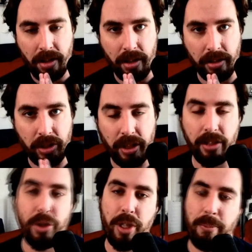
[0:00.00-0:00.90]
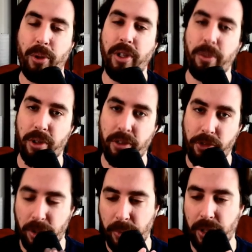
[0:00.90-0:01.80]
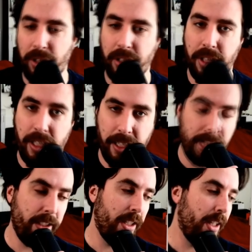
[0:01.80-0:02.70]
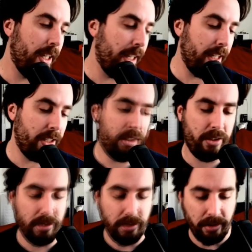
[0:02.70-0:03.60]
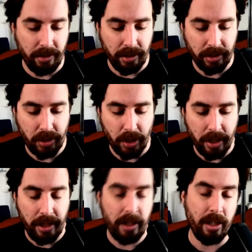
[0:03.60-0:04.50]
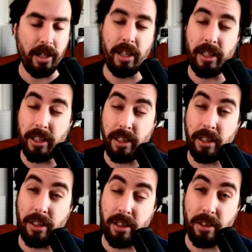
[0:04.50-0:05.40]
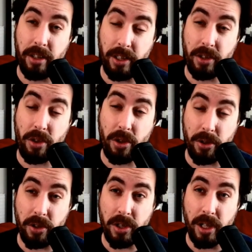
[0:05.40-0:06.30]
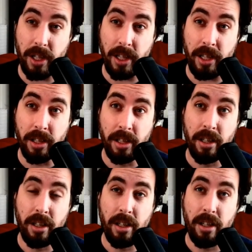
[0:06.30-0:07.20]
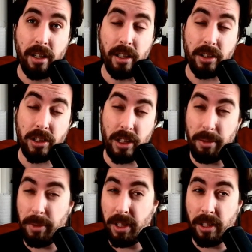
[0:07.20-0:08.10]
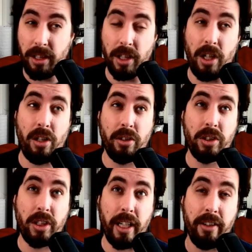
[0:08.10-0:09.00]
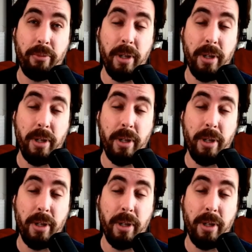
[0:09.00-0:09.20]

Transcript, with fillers: CLG employees were informed earlier today that starting on this Thursday, guys, I can't make it louder. It's just a